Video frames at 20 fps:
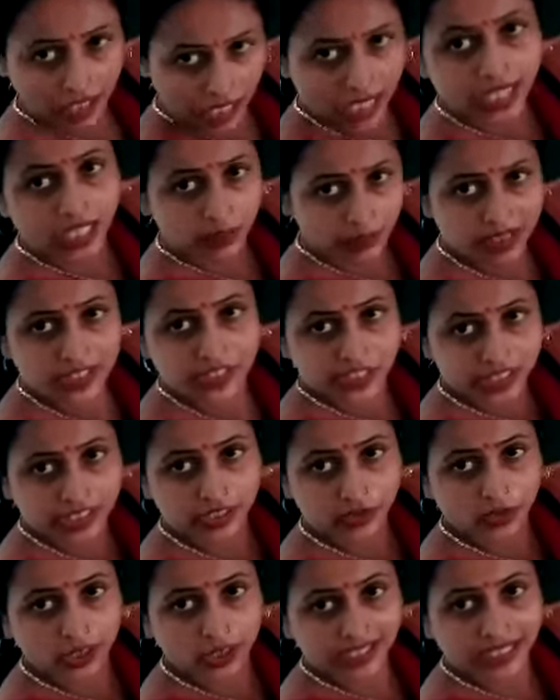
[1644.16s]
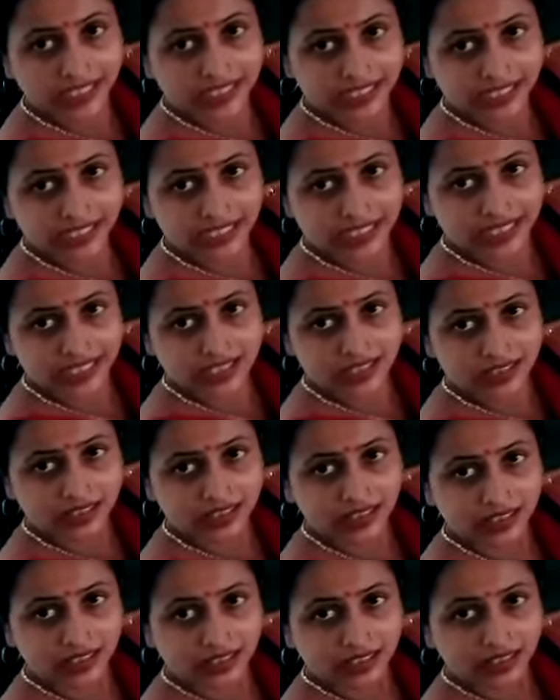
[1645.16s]
Arabian Sea, you are getting it?
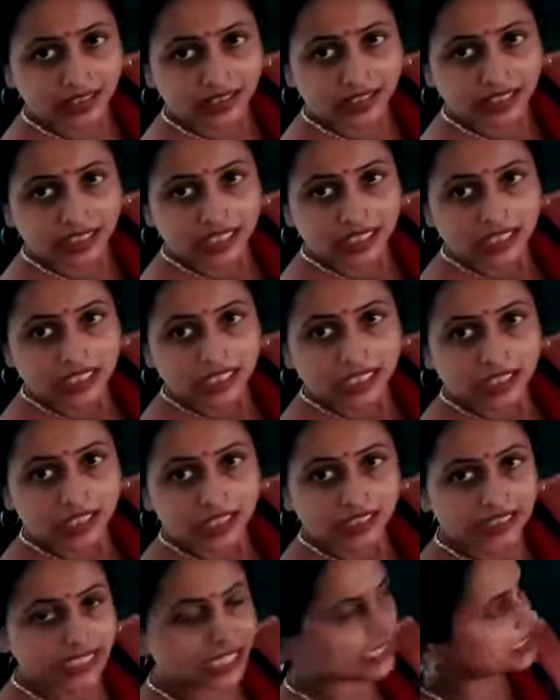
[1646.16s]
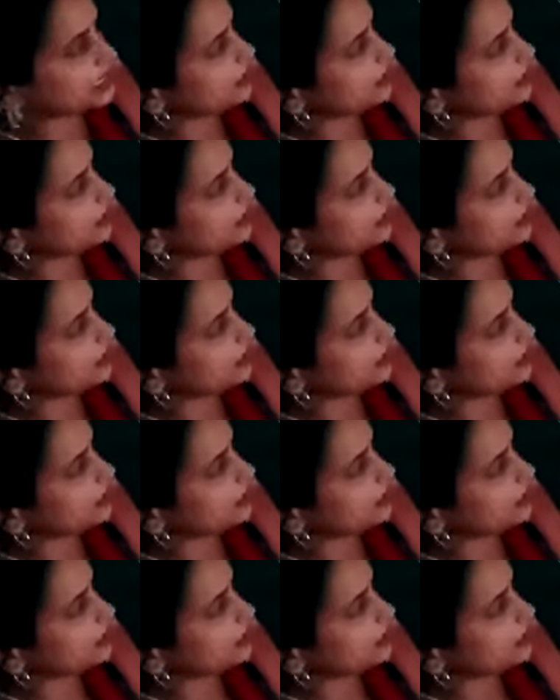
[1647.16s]
Yes,